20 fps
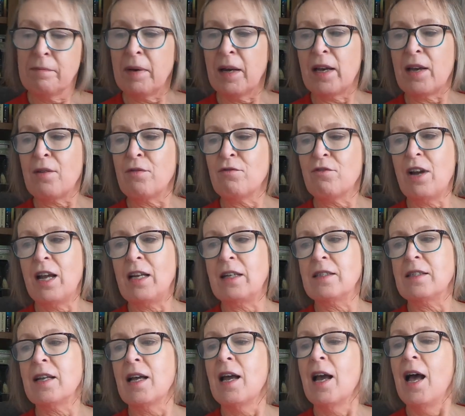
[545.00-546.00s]
a
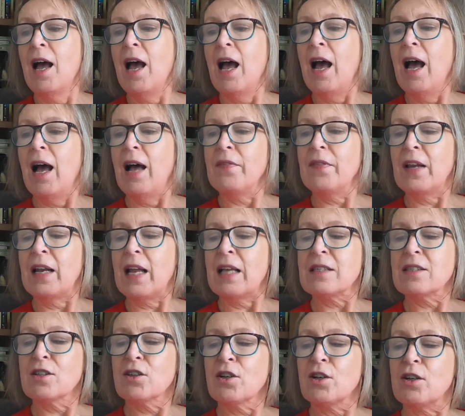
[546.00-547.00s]
friend, The
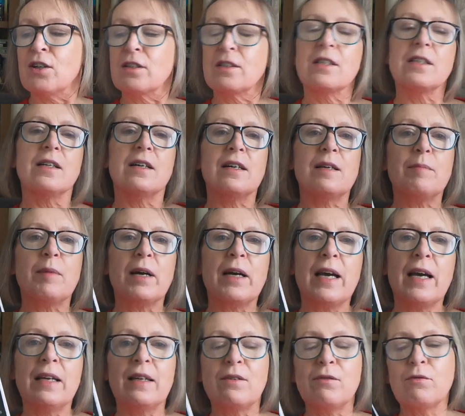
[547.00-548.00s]
Last Girl to Die by
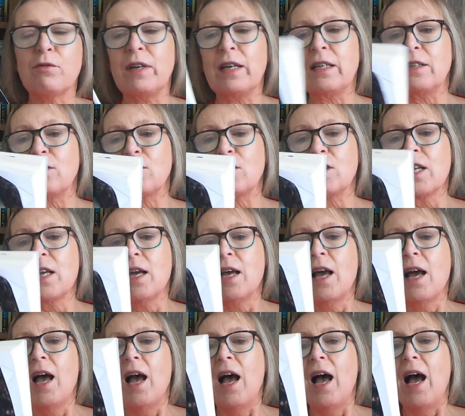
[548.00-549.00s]
Helen Fields.
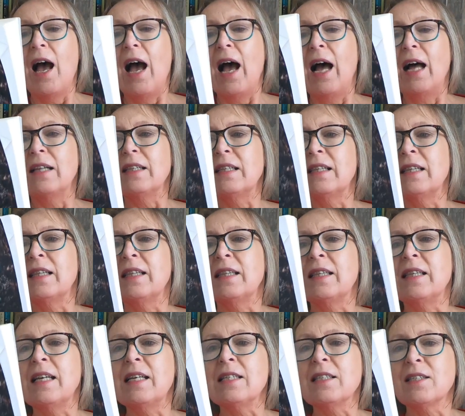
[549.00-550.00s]
And
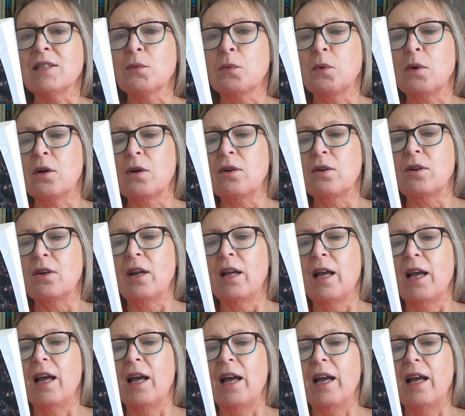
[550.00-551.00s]
this one
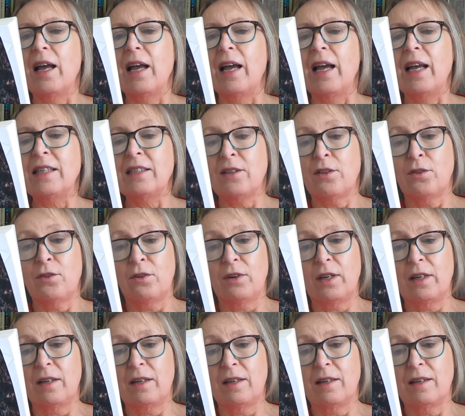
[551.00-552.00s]
is a
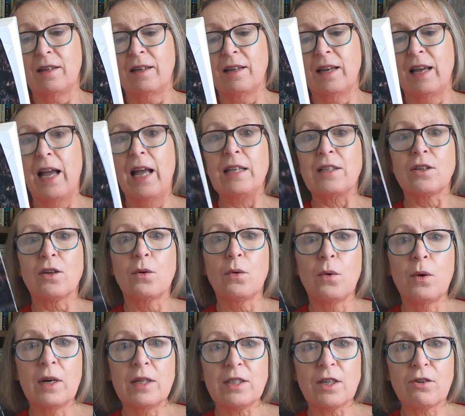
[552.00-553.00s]
thriller. It's
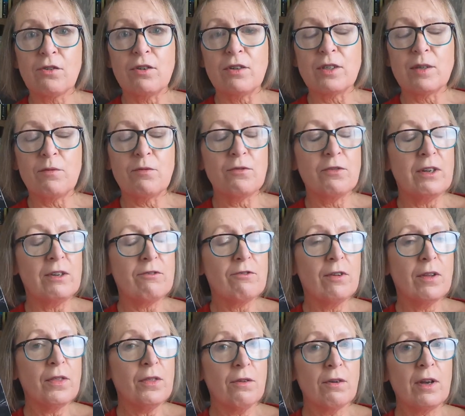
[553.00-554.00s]
quite a gruesome
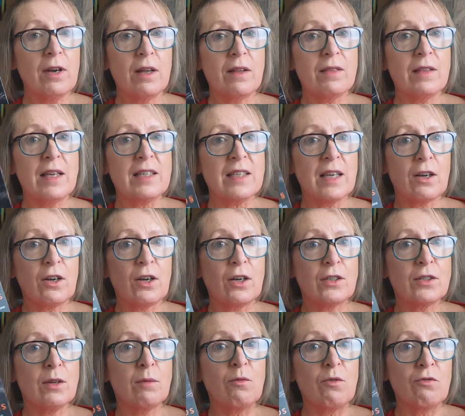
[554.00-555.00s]
thriller. There's
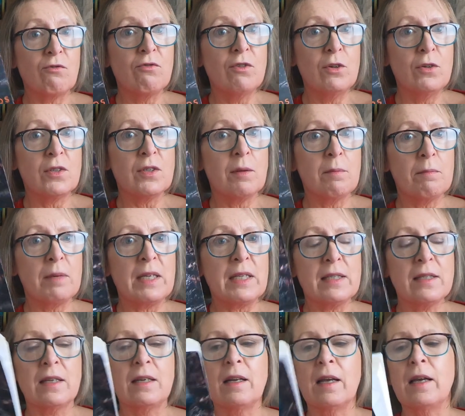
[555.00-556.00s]
some gruesome
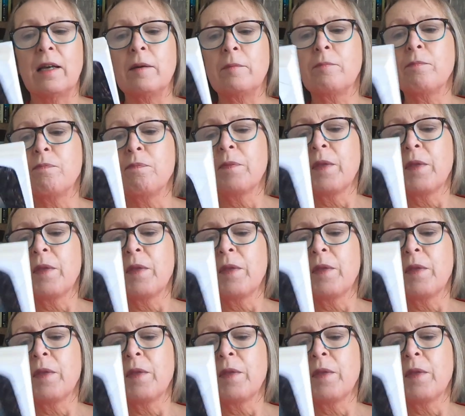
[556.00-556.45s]
bits in here.